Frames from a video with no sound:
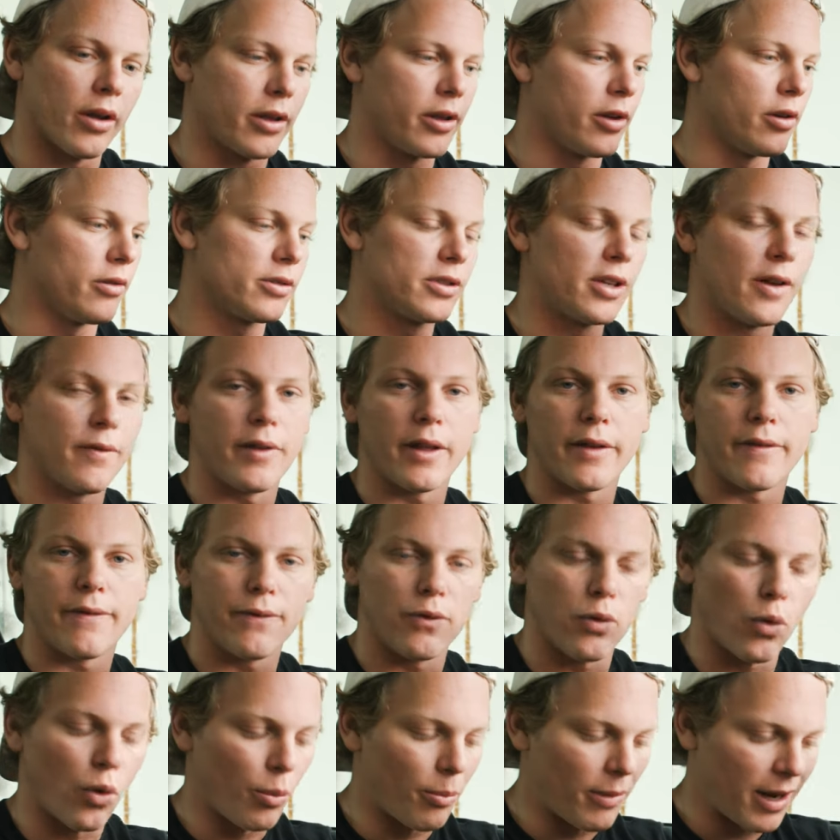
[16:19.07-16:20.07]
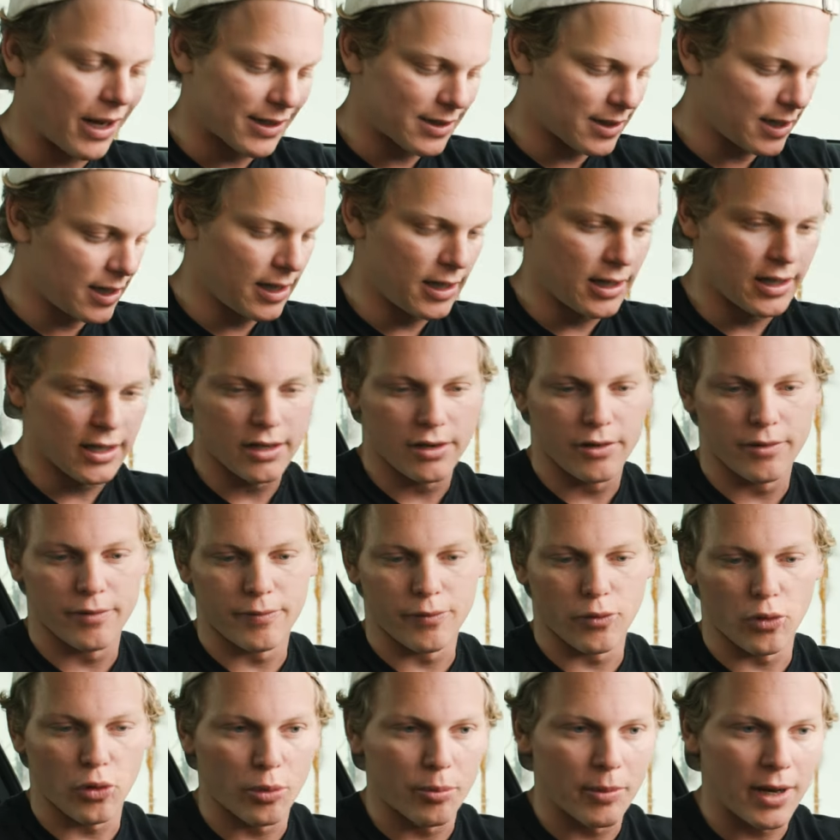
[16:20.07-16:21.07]
You know, stuff like floor mats, I need to get new
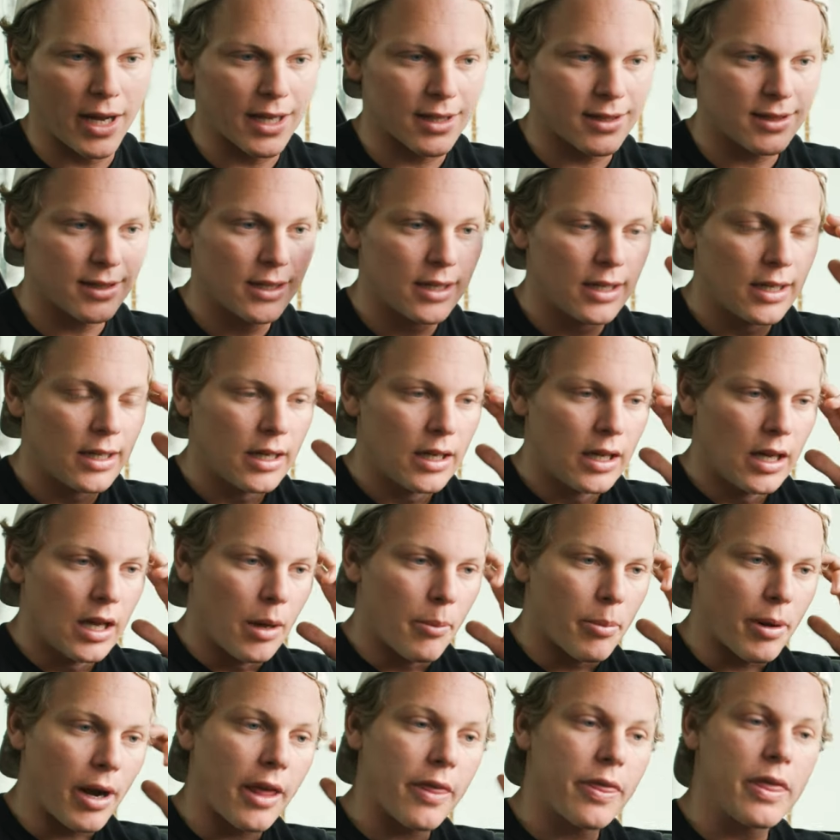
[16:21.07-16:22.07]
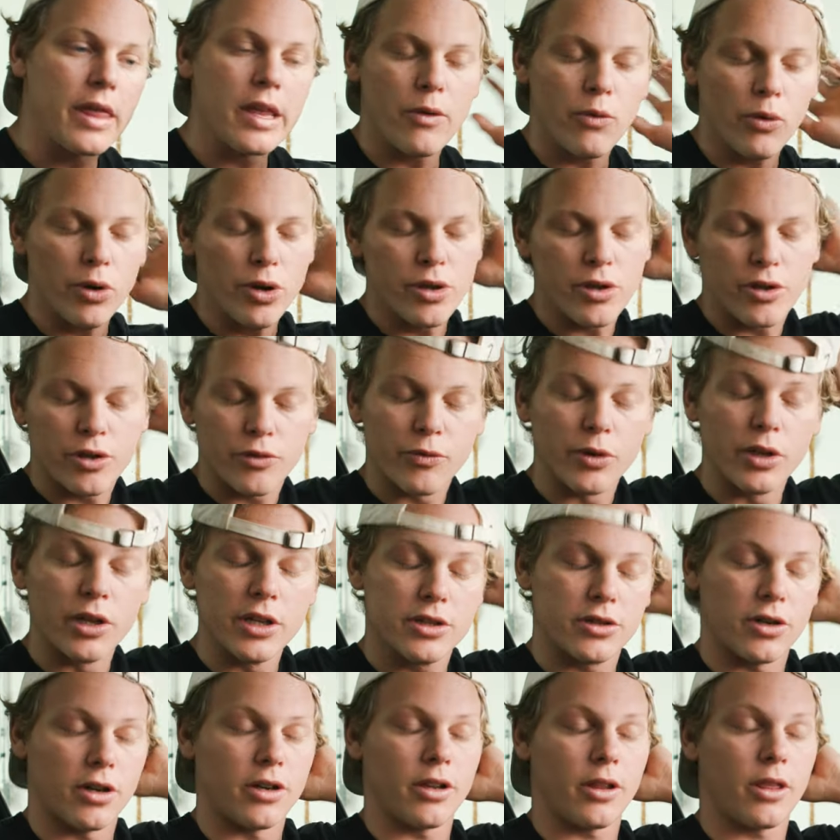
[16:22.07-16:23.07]
floor mats. But I think where you can really
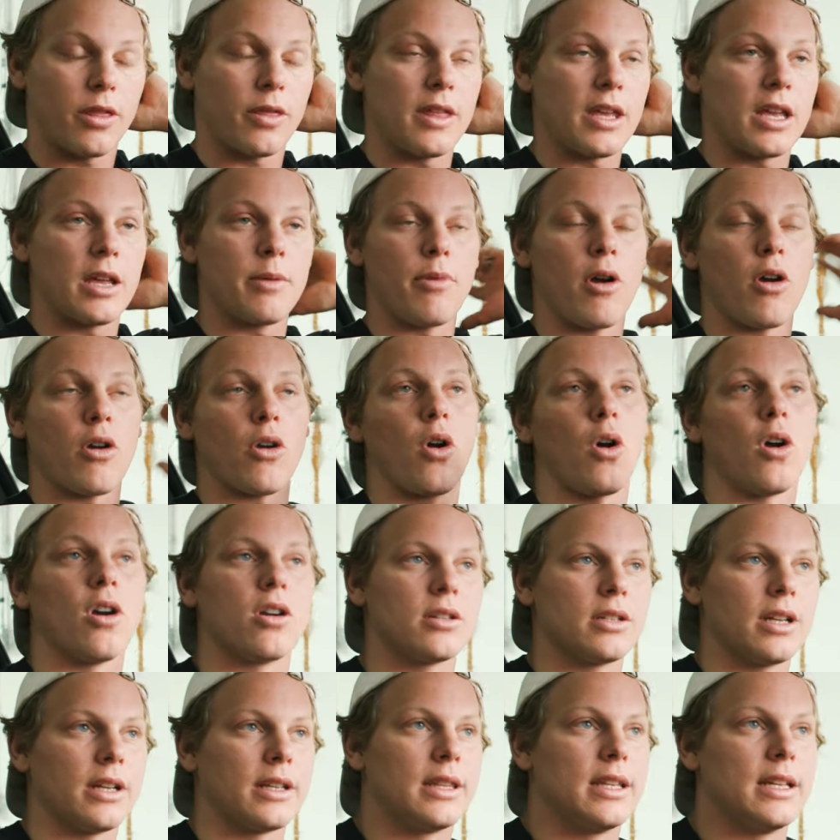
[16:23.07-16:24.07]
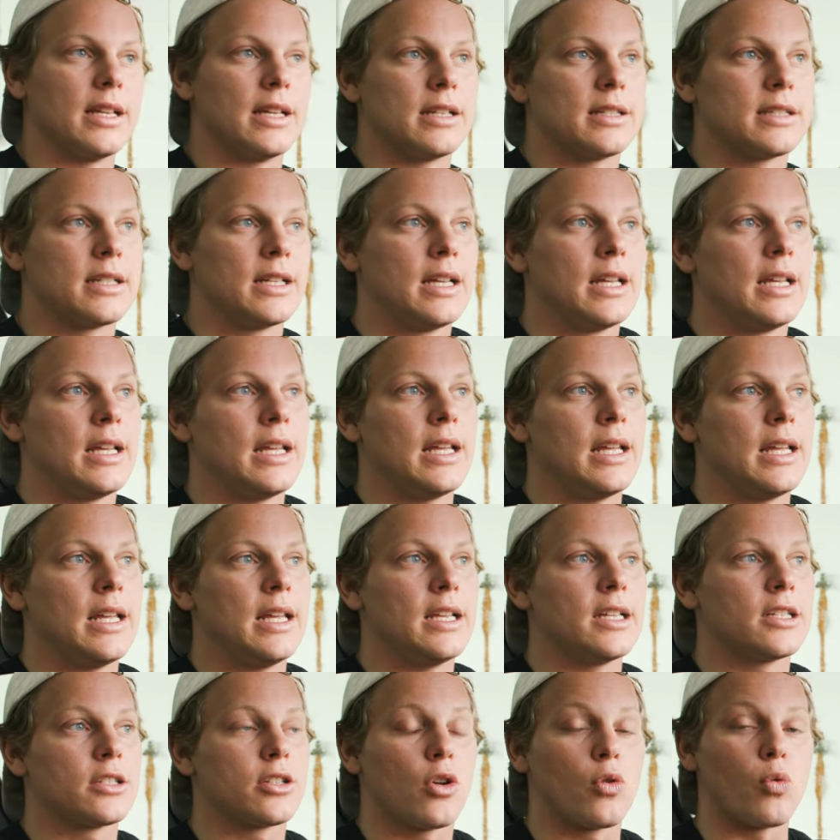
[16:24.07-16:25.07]
start to think about cars like this
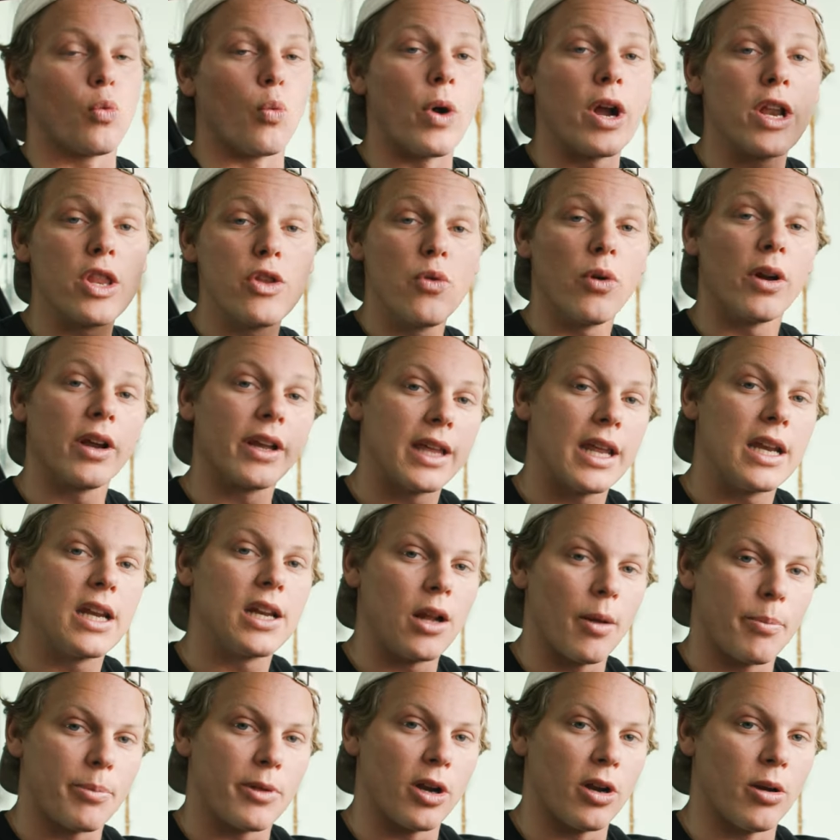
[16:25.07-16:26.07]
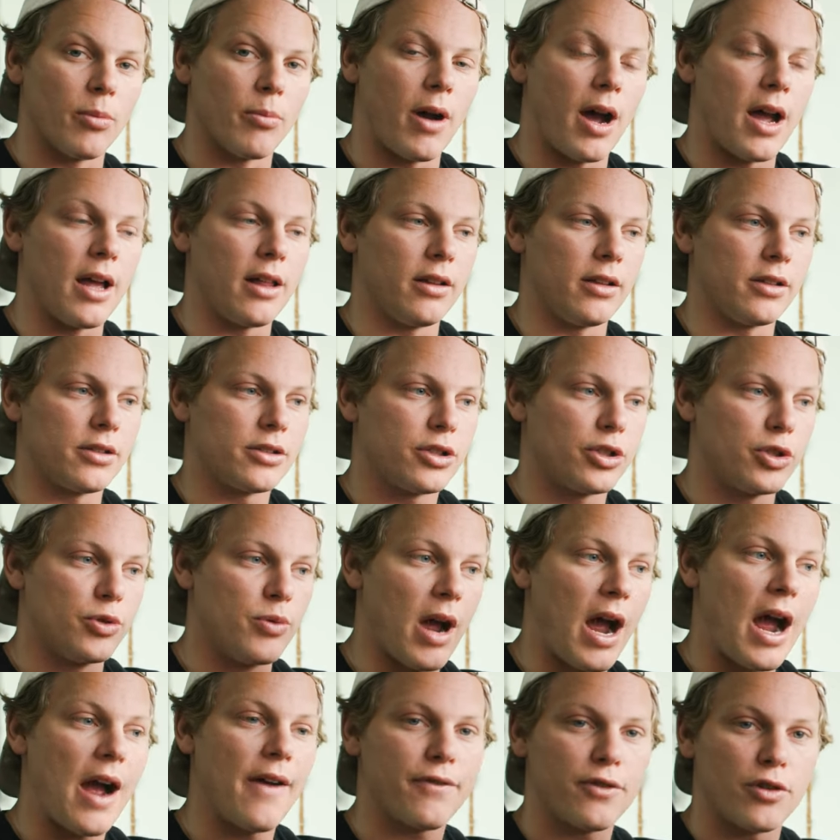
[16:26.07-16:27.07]
is when you are getting up there in mileage, you
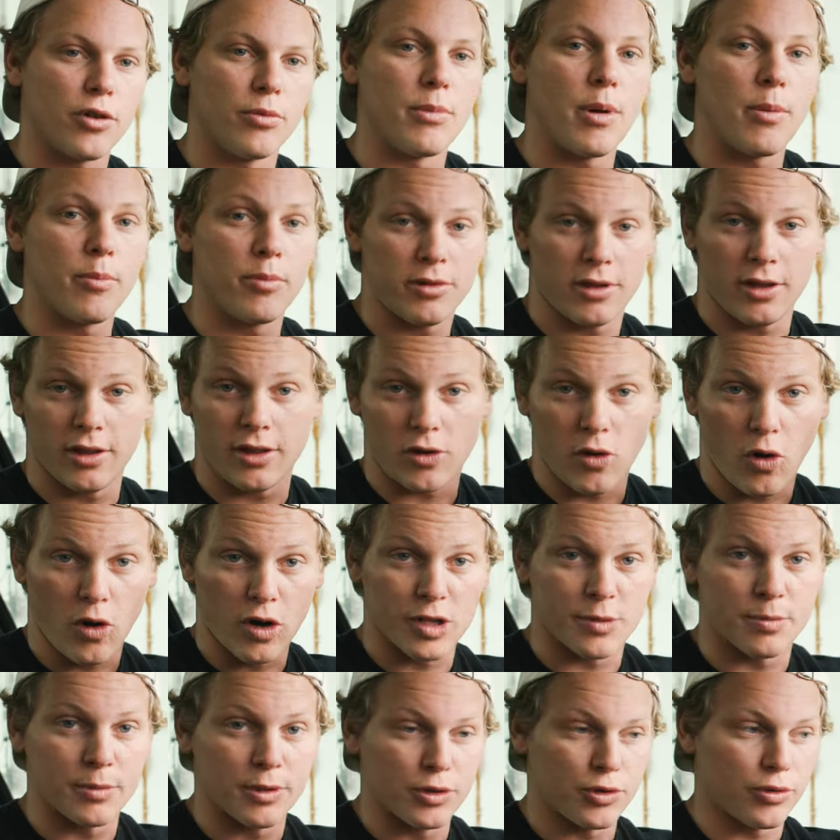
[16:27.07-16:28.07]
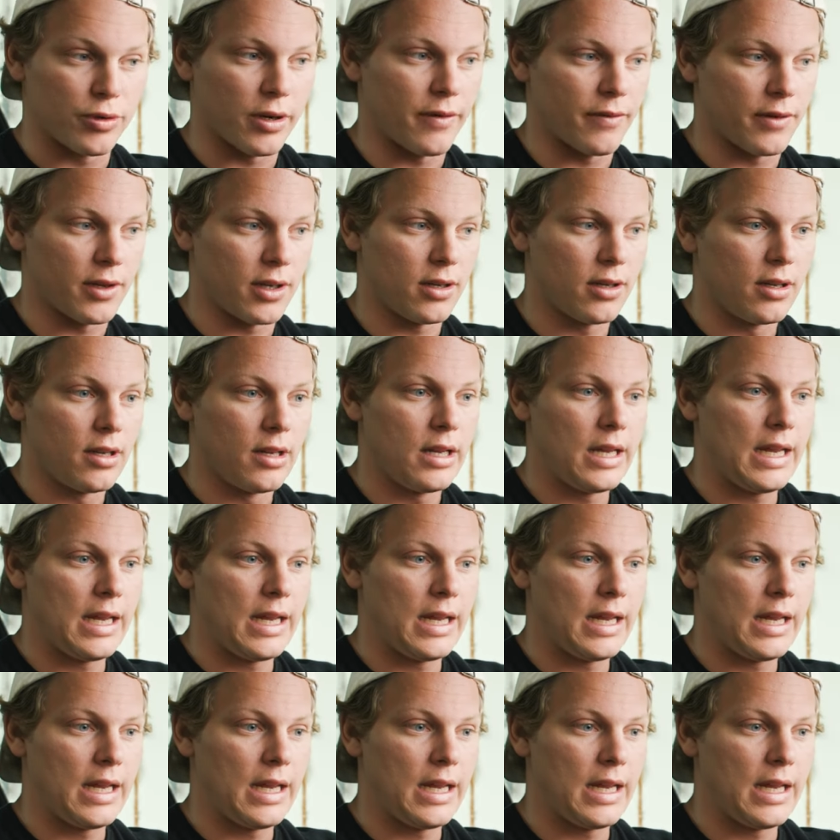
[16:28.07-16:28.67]
have to remember that the car's been driven.